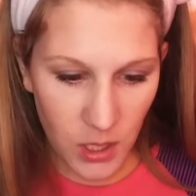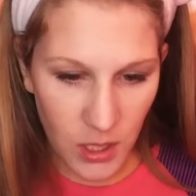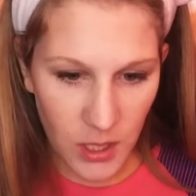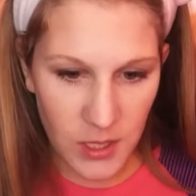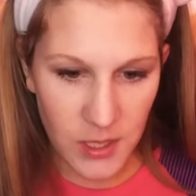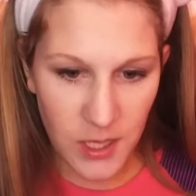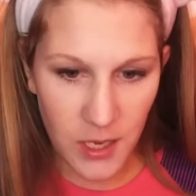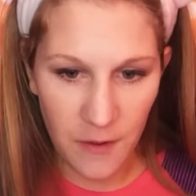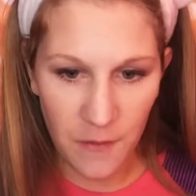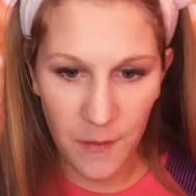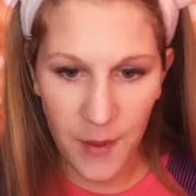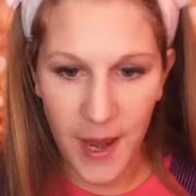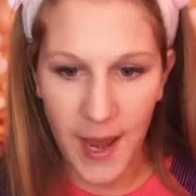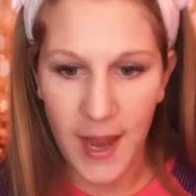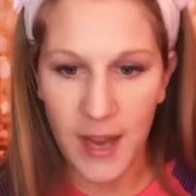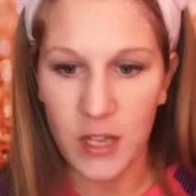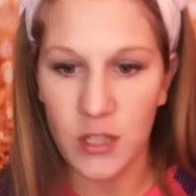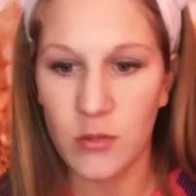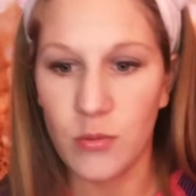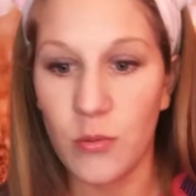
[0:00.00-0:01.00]
instead of my
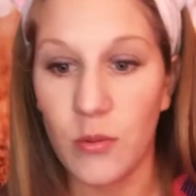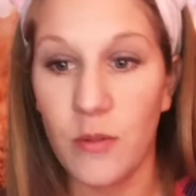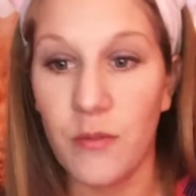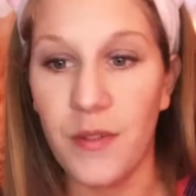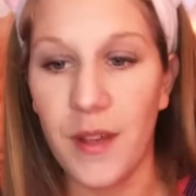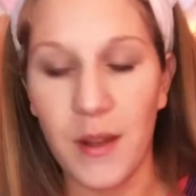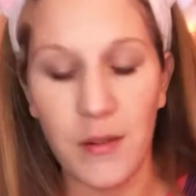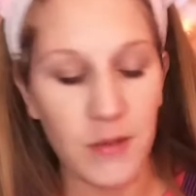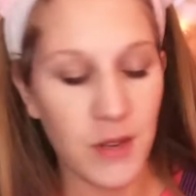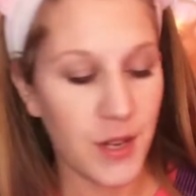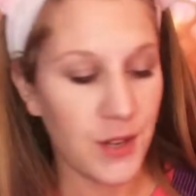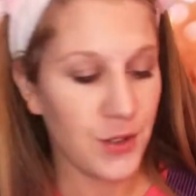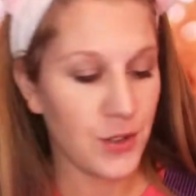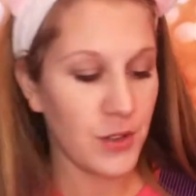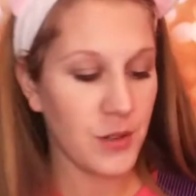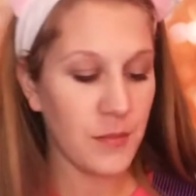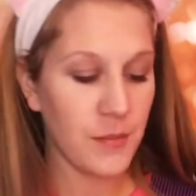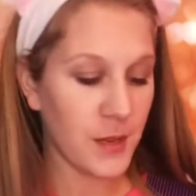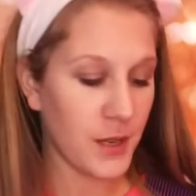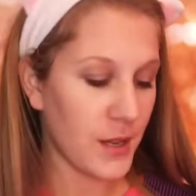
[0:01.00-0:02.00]
actual
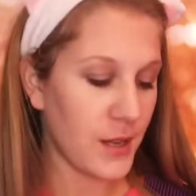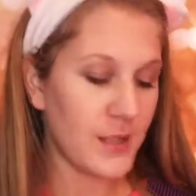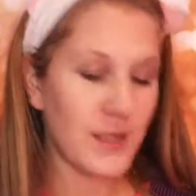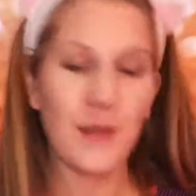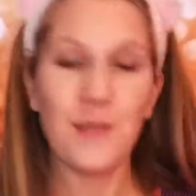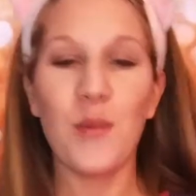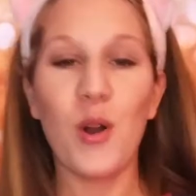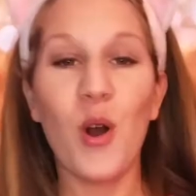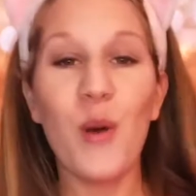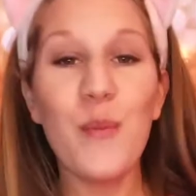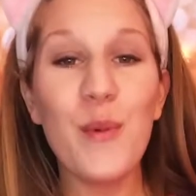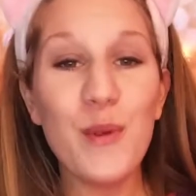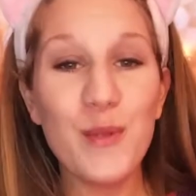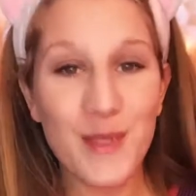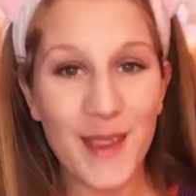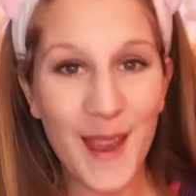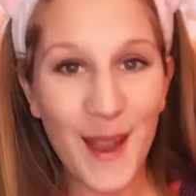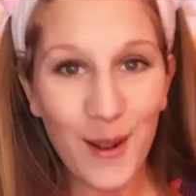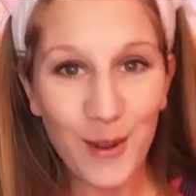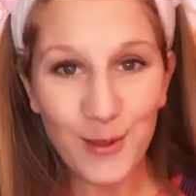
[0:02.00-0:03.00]
foundation because I'm
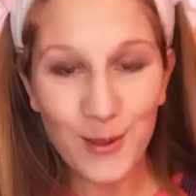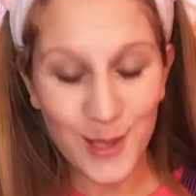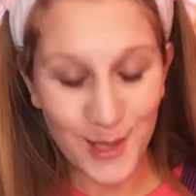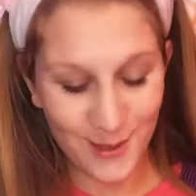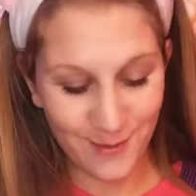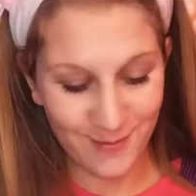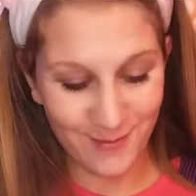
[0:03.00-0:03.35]
almost out.